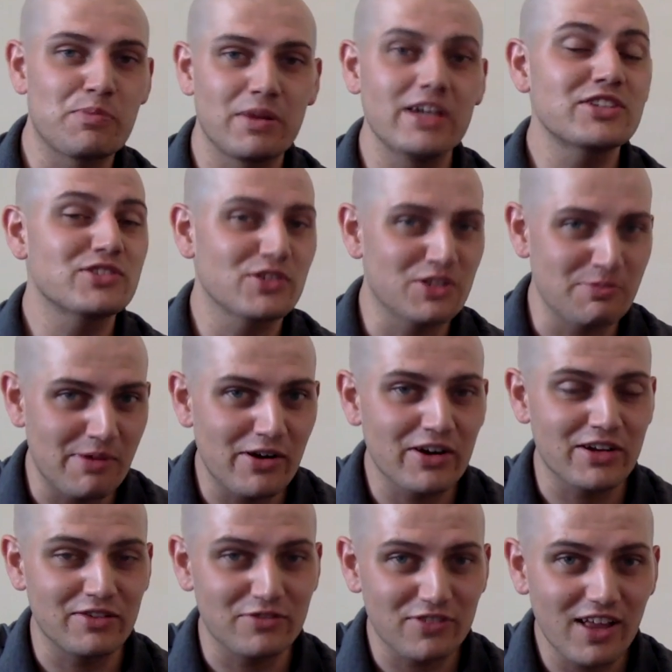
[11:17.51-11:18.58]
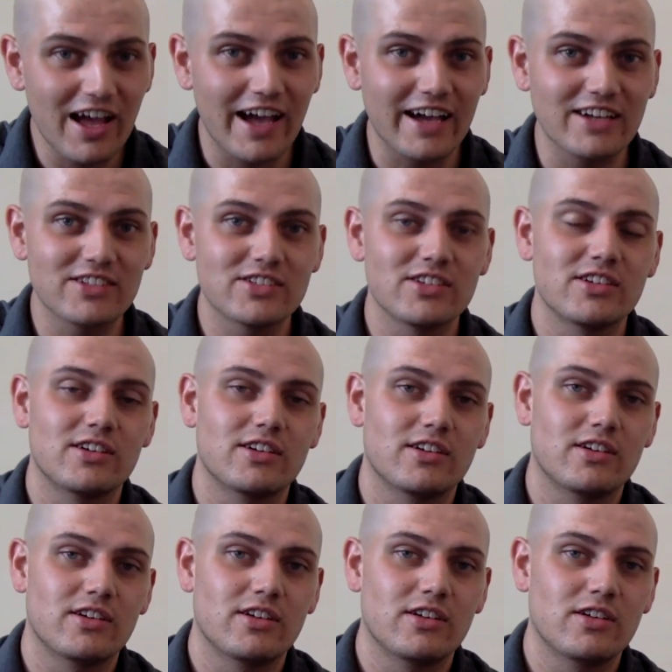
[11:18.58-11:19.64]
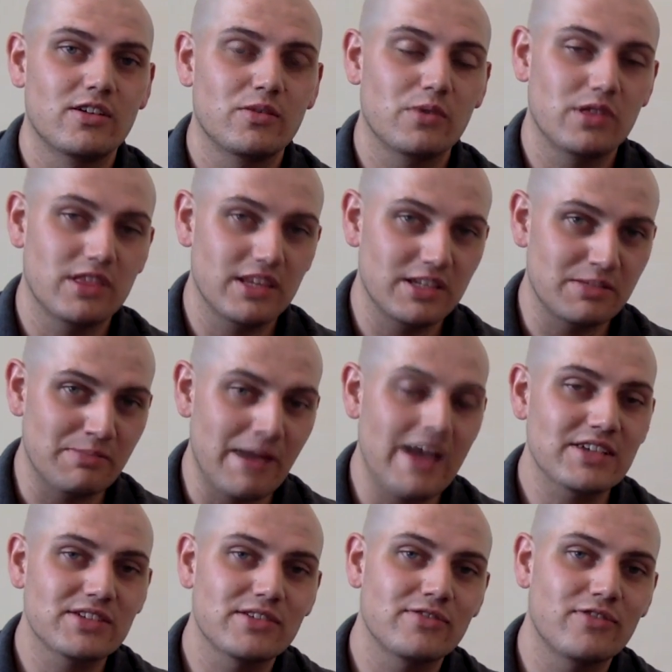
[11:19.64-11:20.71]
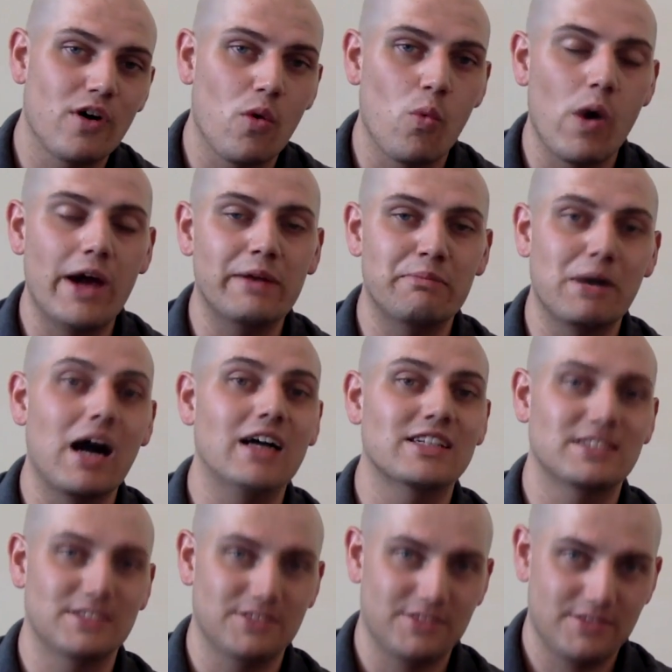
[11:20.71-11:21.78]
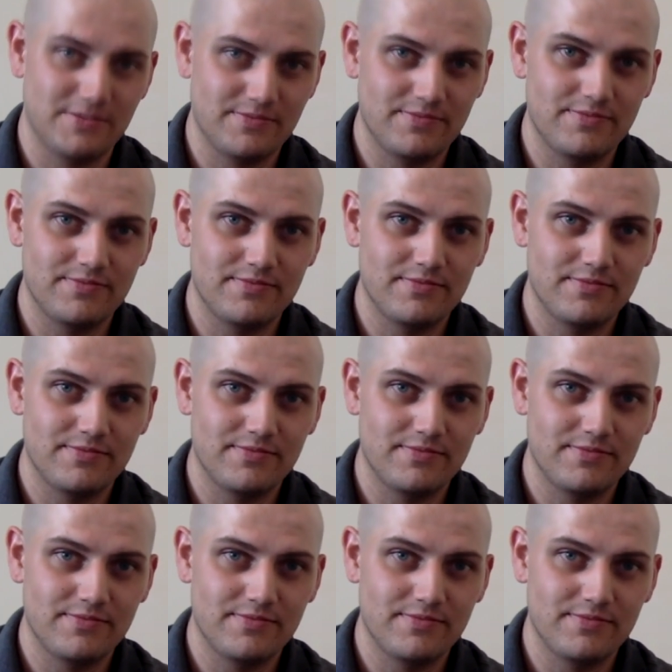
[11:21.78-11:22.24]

they've replaced those American flags with these massive white boxes,